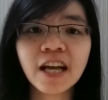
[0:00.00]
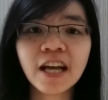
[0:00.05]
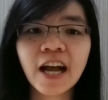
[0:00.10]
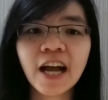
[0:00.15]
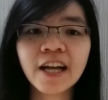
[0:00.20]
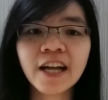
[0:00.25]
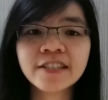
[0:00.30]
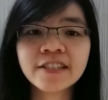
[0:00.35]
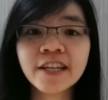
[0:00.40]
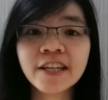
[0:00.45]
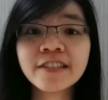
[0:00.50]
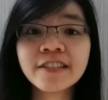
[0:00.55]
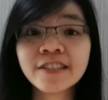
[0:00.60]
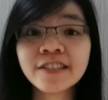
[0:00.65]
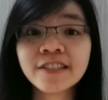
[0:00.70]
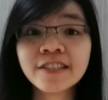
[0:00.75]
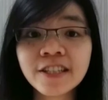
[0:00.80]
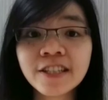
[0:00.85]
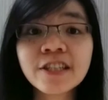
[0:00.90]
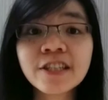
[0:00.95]
and they
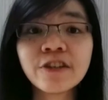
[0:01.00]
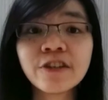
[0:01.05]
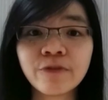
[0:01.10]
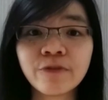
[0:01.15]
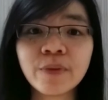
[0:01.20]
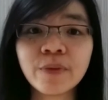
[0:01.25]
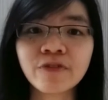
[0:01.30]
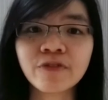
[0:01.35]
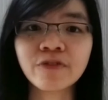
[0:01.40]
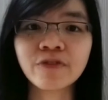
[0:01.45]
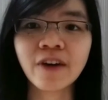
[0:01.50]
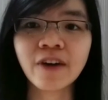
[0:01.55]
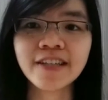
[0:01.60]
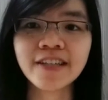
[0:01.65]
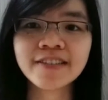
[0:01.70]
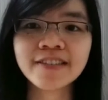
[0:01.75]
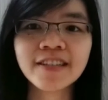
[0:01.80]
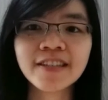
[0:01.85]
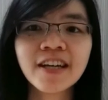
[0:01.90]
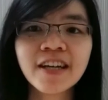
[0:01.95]
still give me
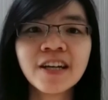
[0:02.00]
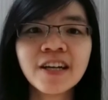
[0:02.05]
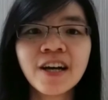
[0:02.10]
advice.